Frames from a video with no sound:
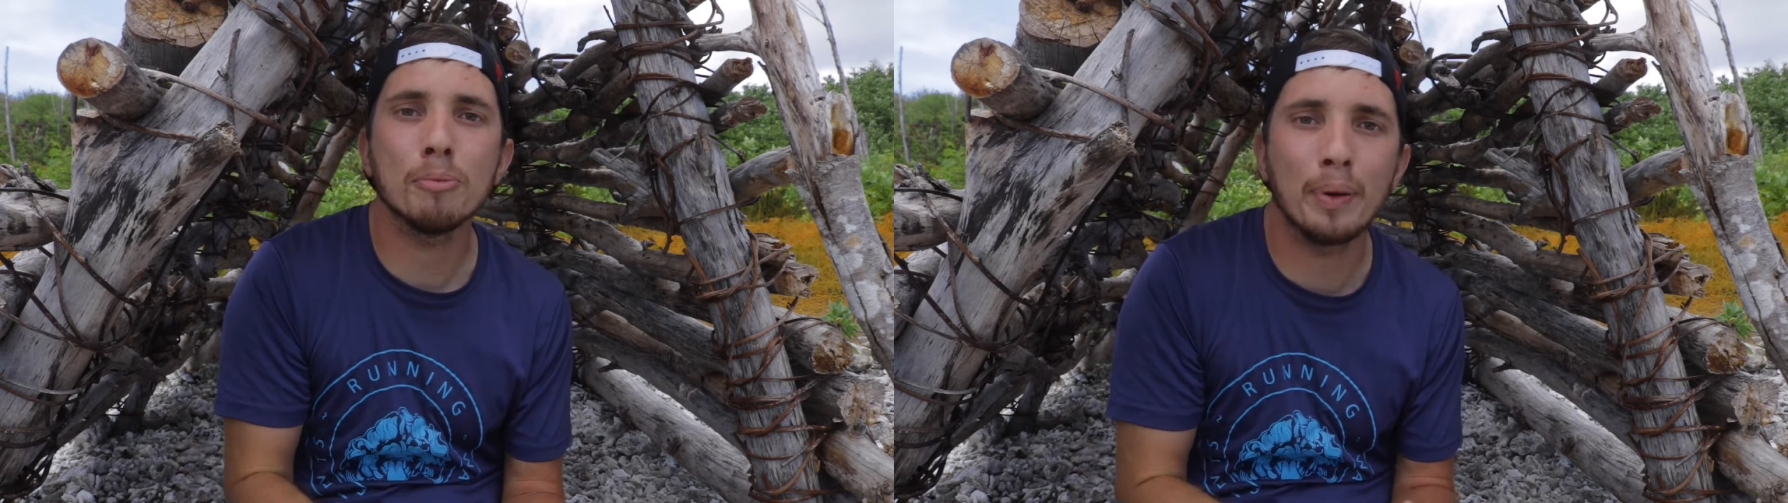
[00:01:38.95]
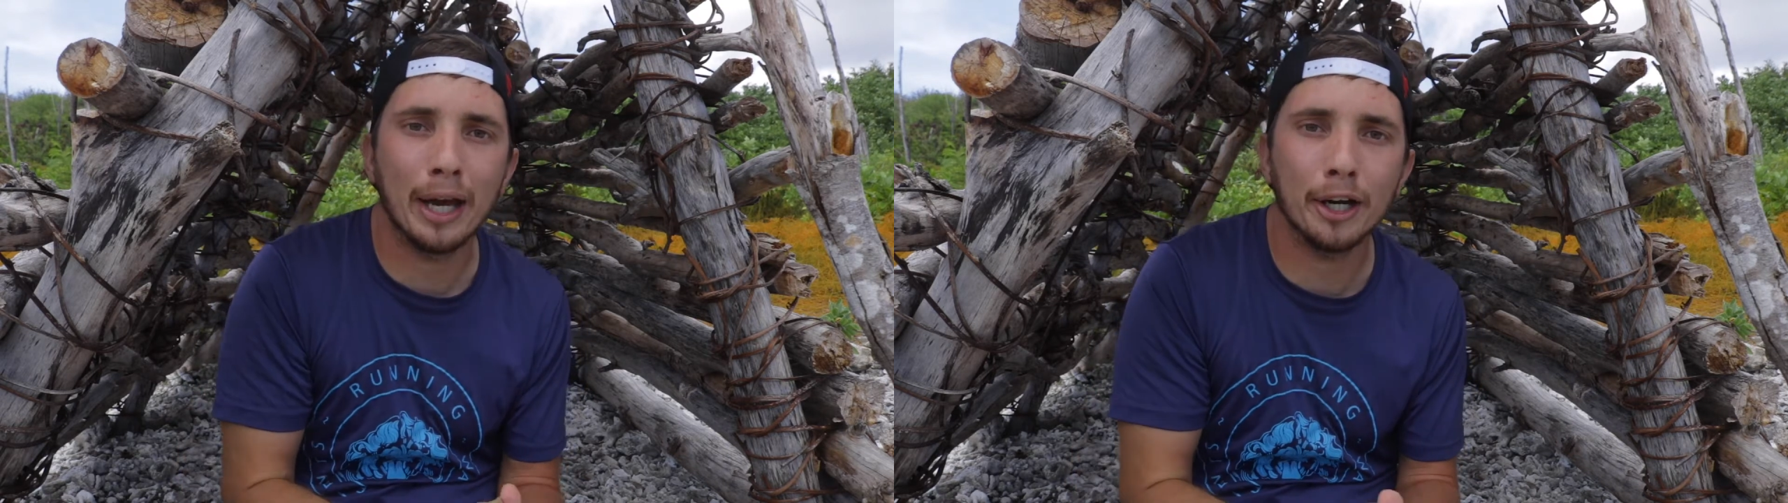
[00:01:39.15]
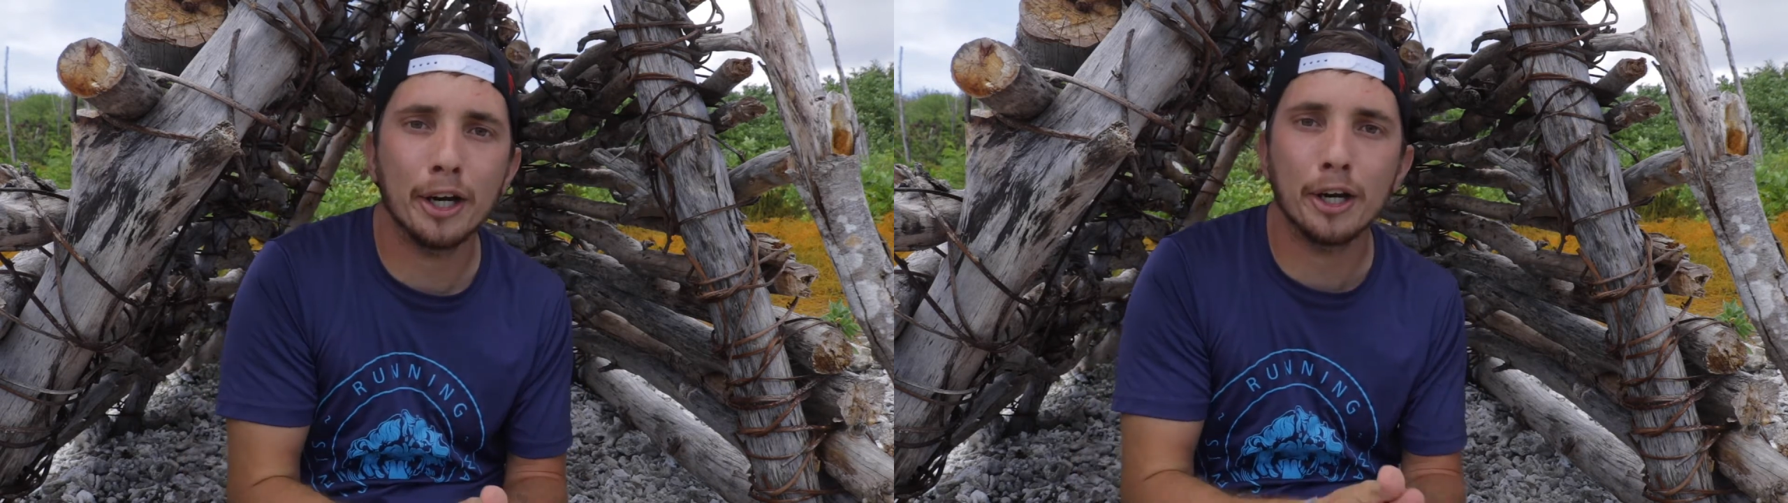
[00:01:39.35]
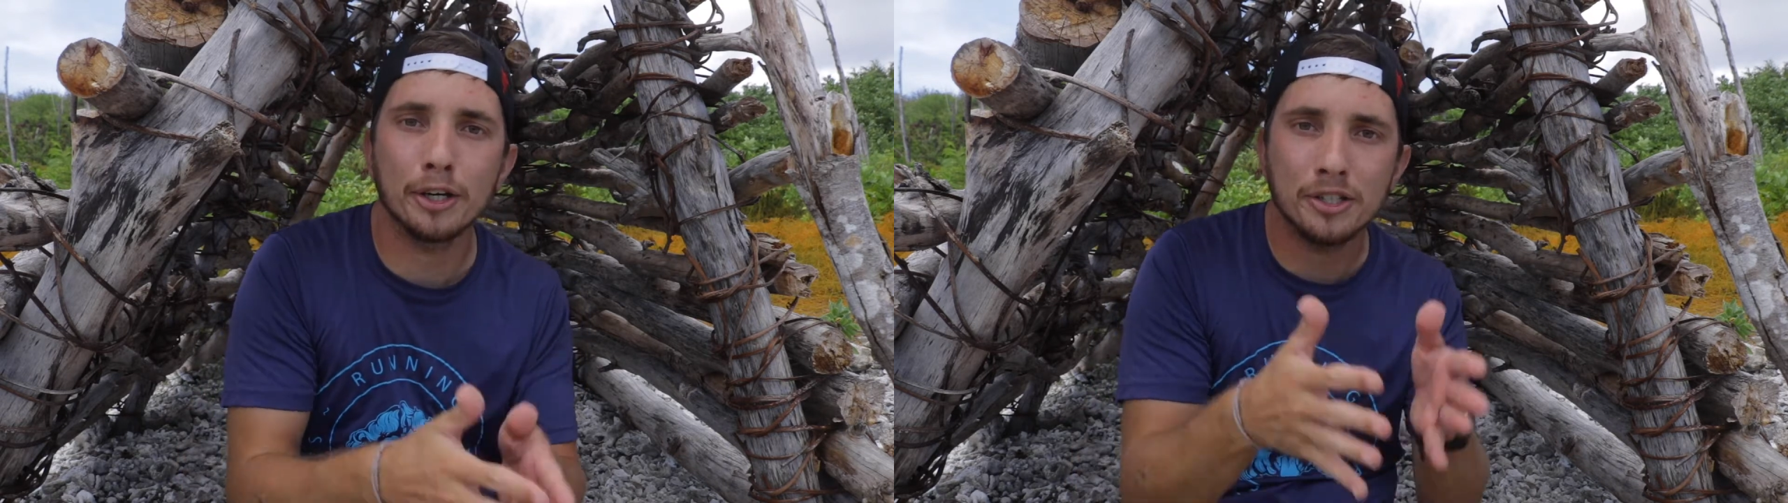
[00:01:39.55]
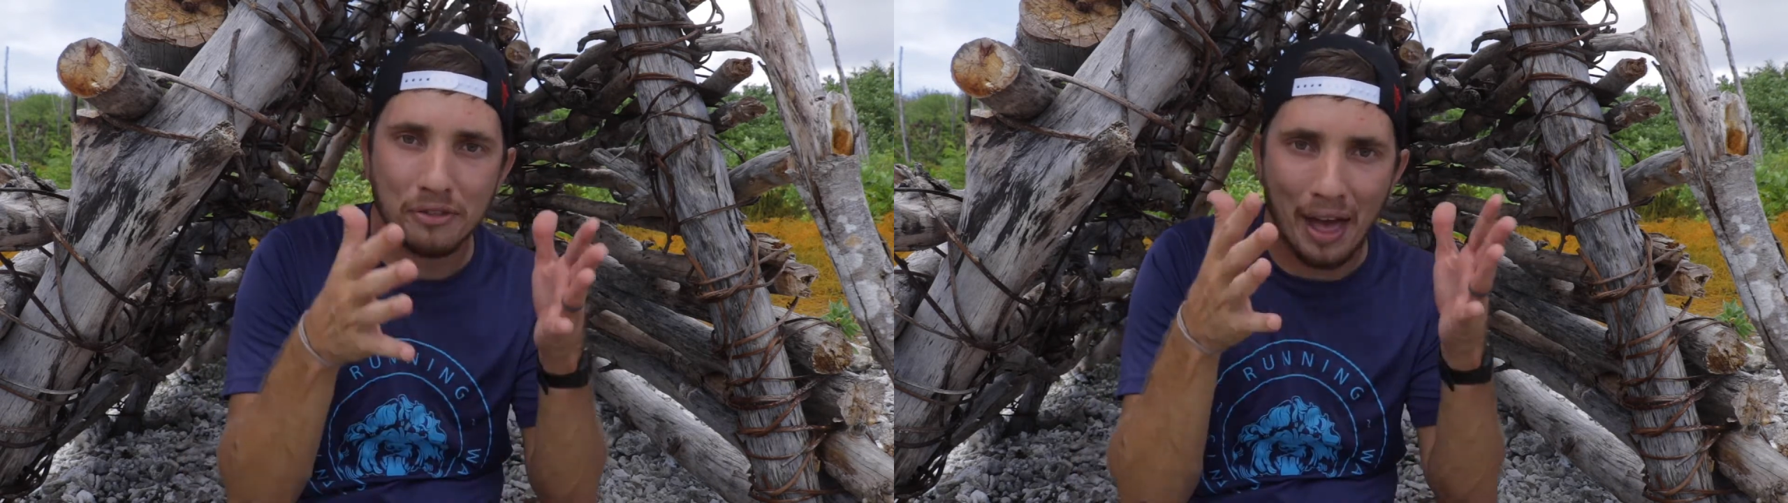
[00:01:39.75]

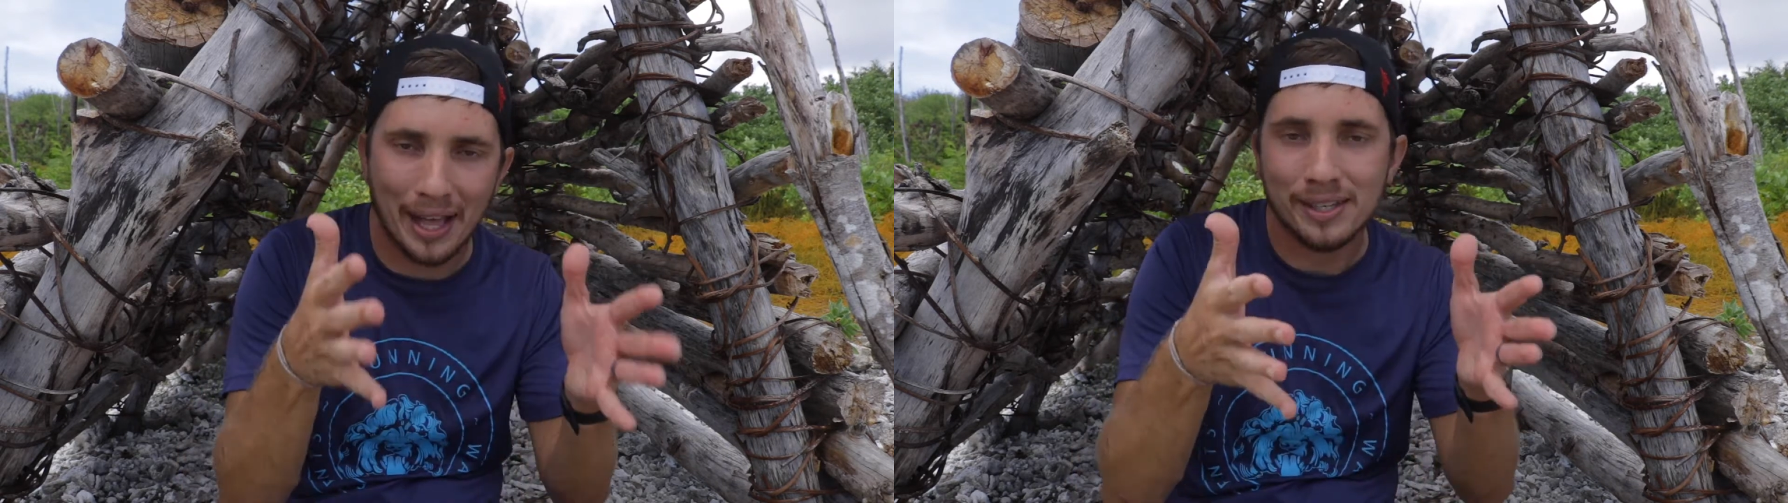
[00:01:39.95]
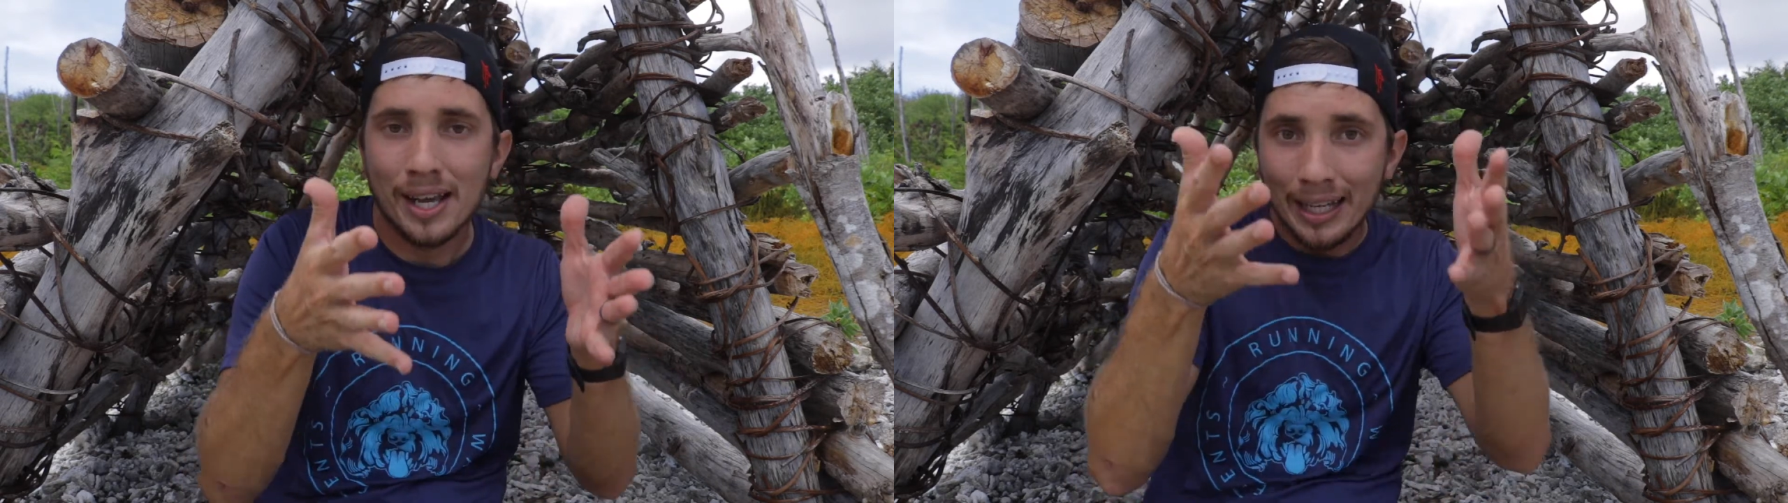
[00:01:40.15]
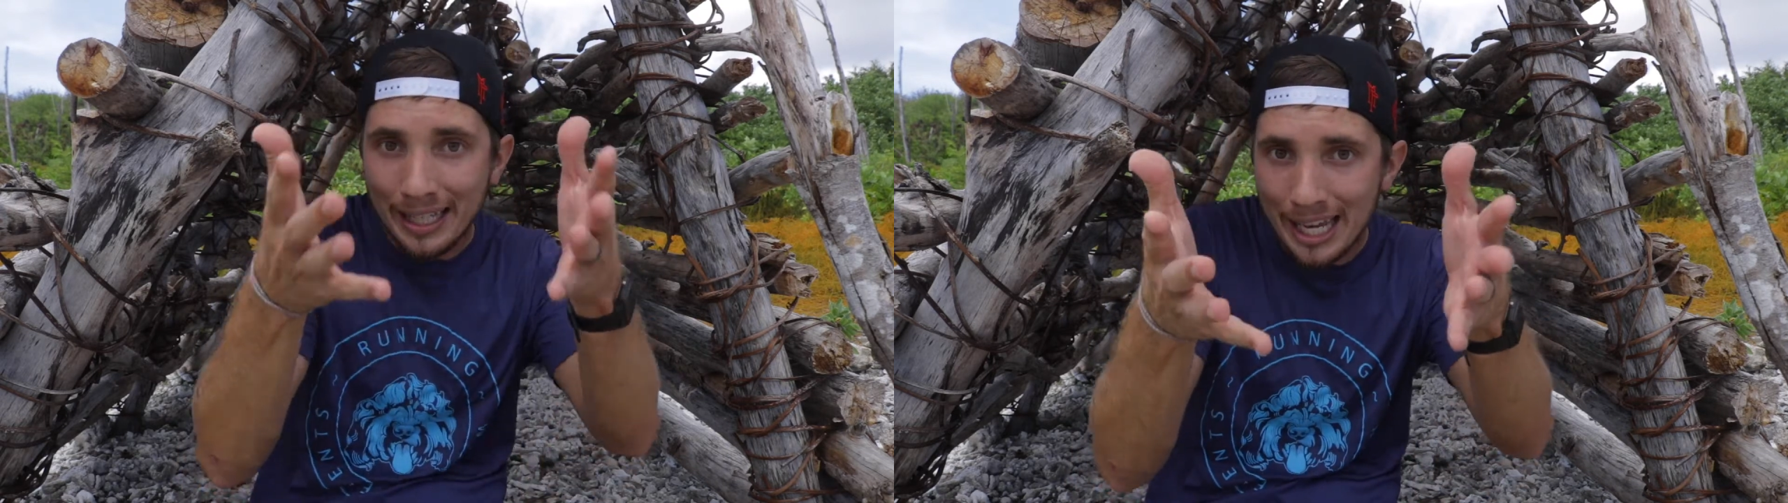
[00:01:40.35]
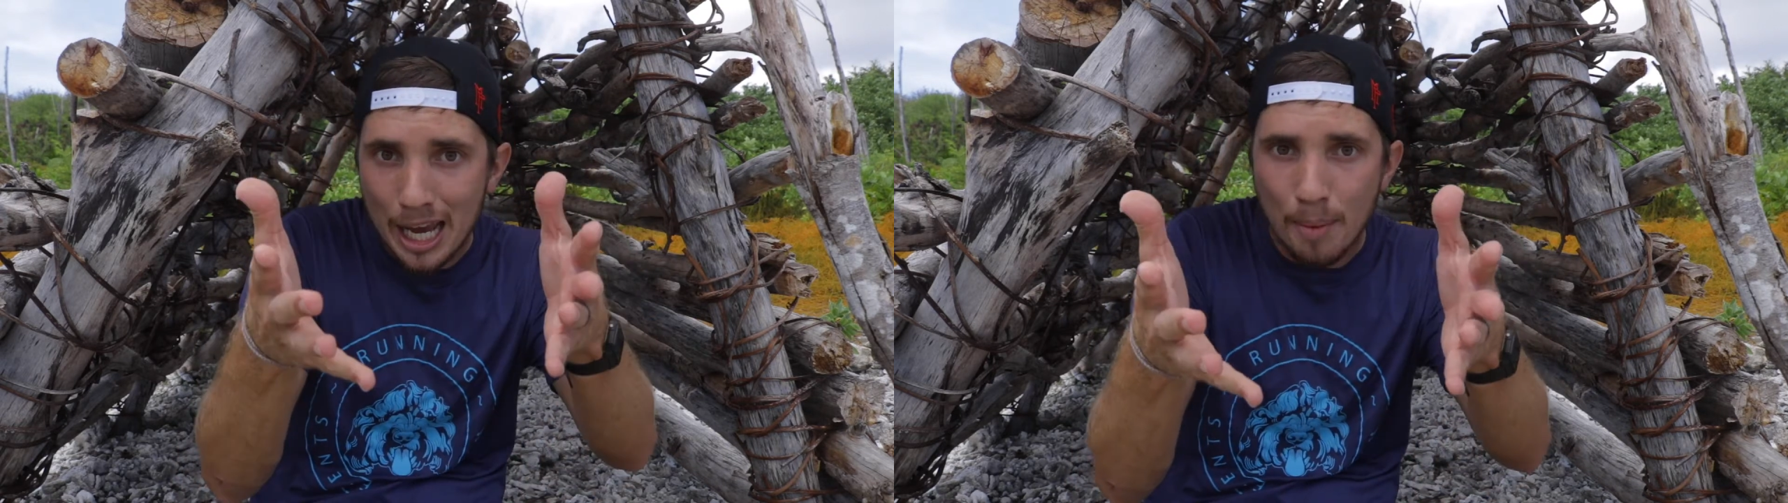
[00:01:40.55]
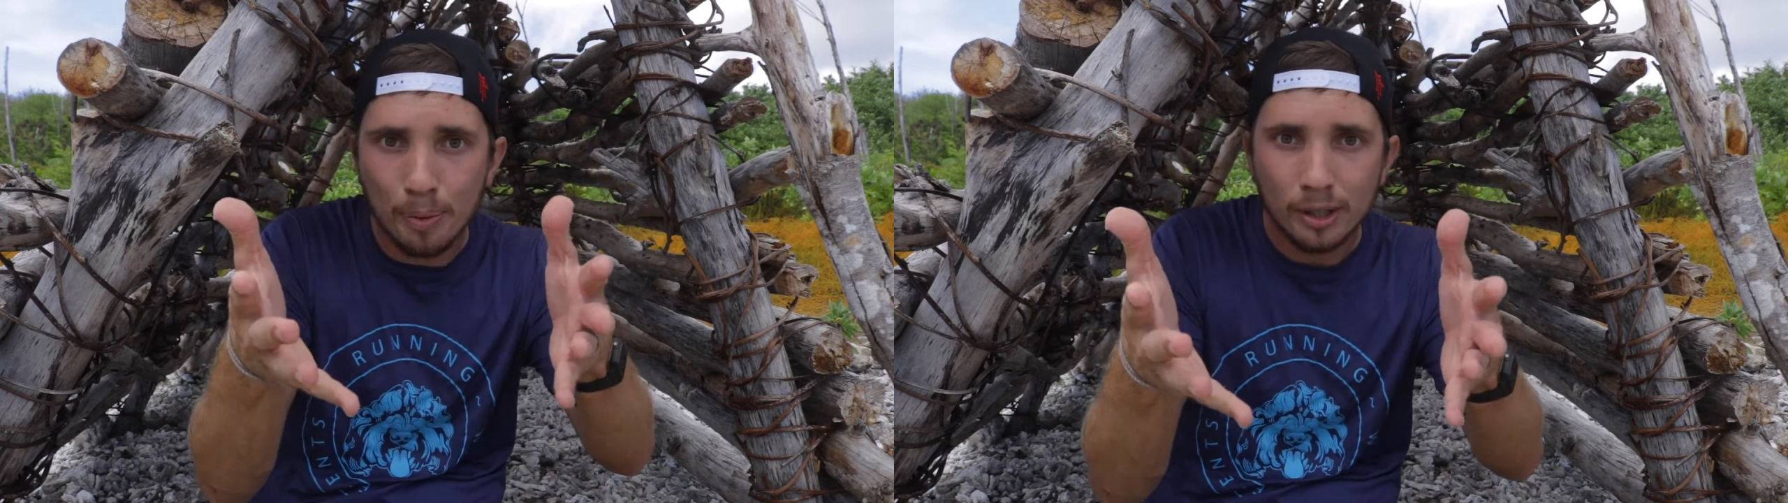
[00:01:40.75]
barriers that
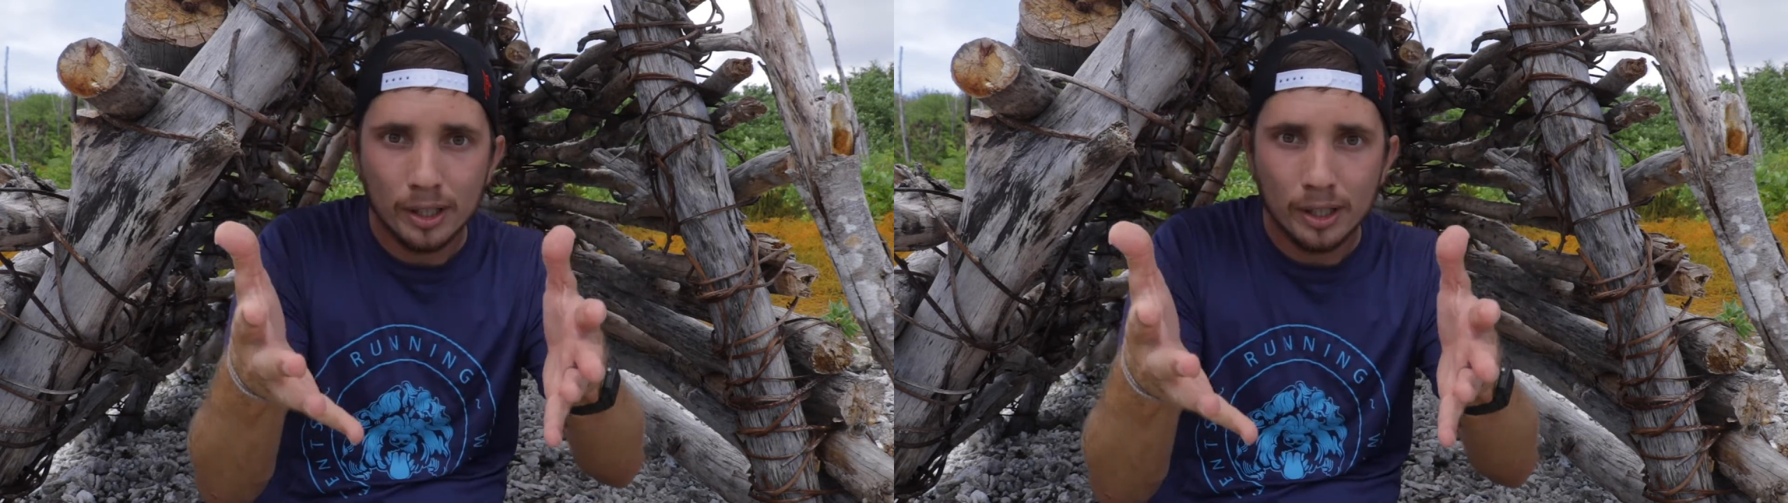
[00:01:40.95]
keep